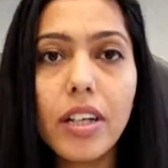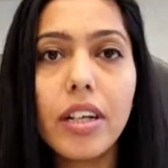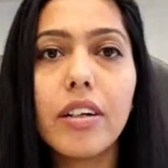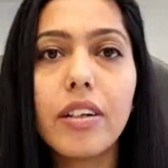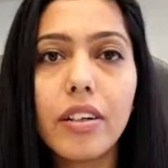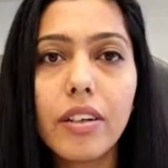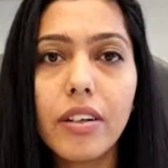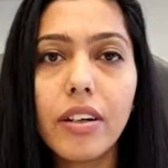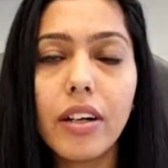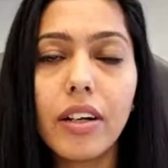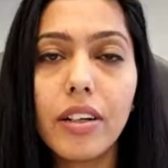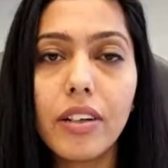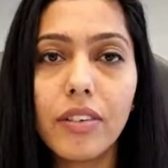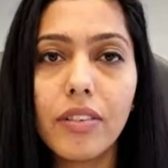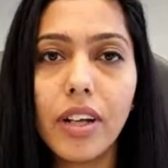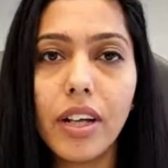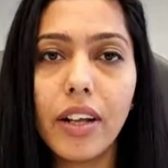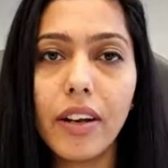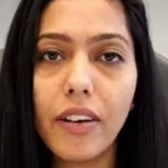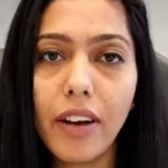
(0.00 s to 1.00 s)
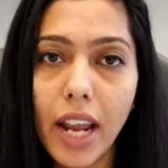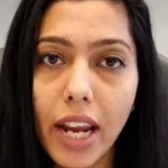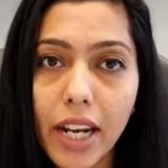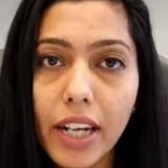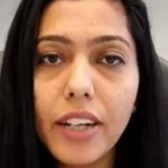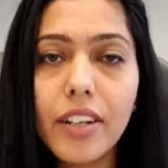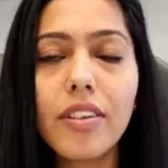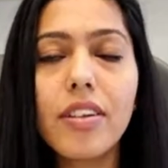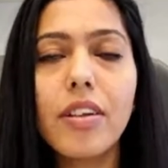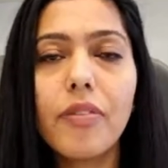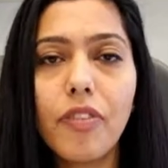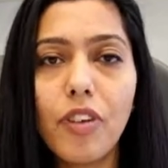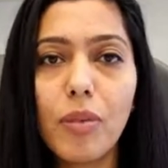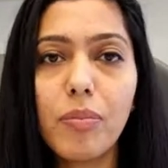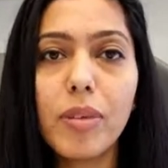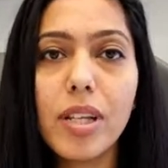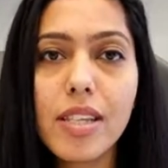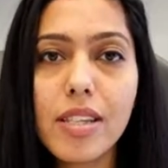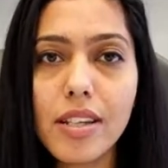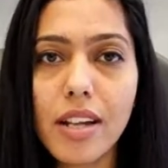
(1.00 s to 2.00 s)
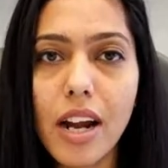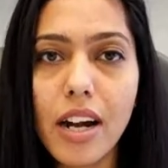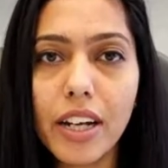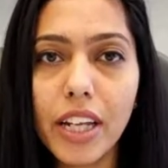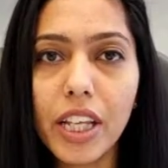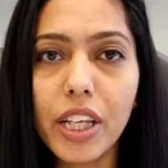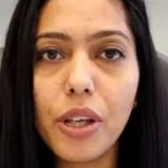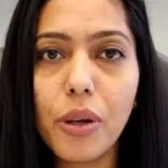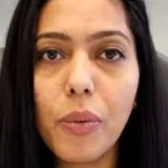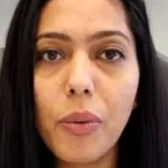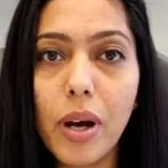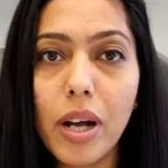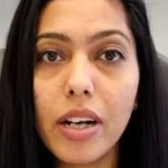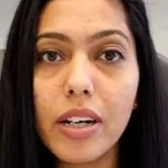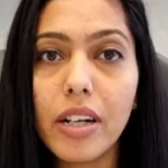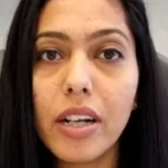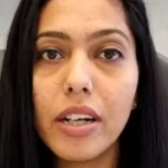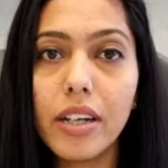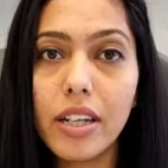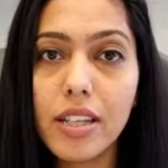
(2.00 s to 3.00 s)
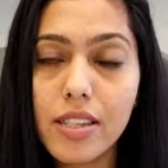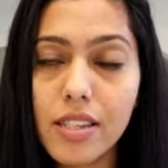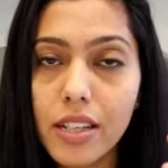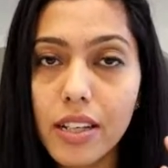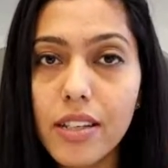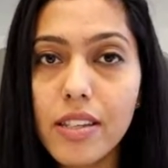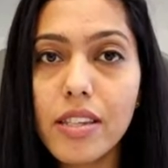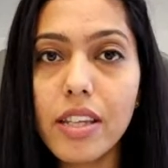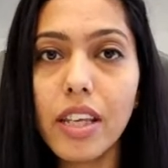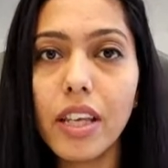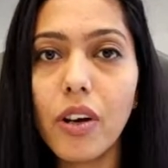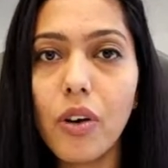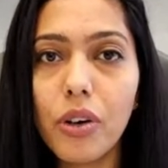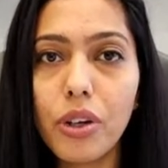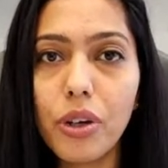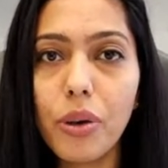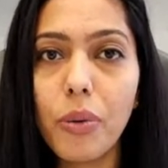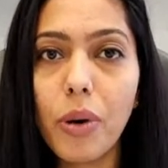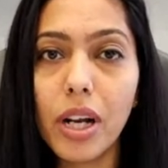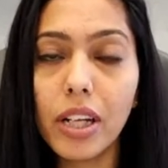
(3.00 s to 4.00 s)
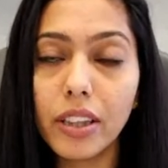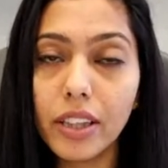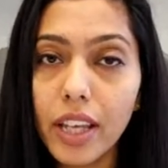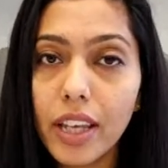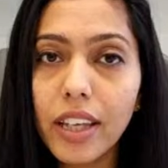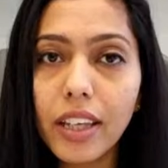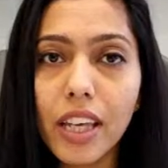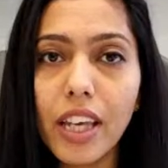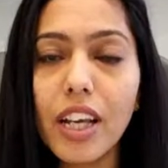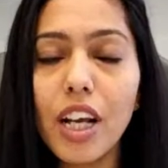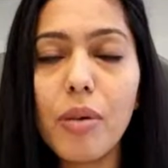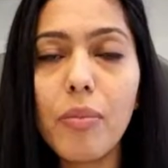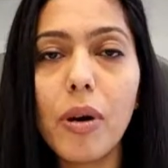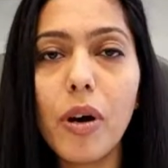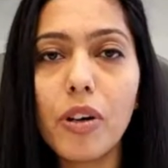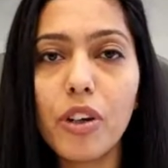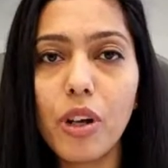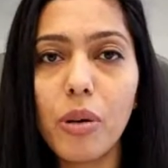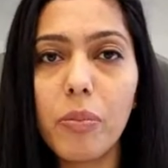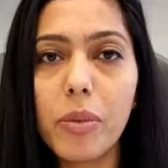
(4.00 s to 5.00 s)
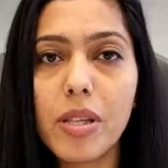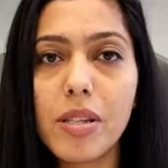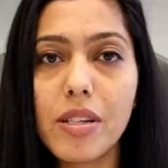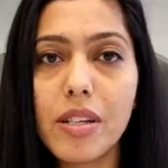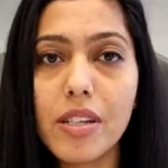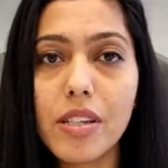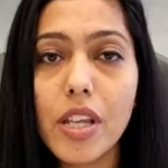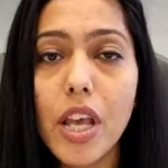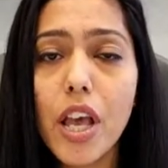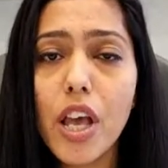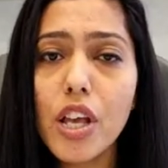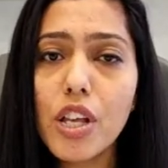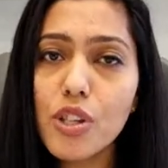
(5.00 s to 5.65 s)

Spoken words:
uh, uh, right from the starting you are discussing or you are thinking about your business.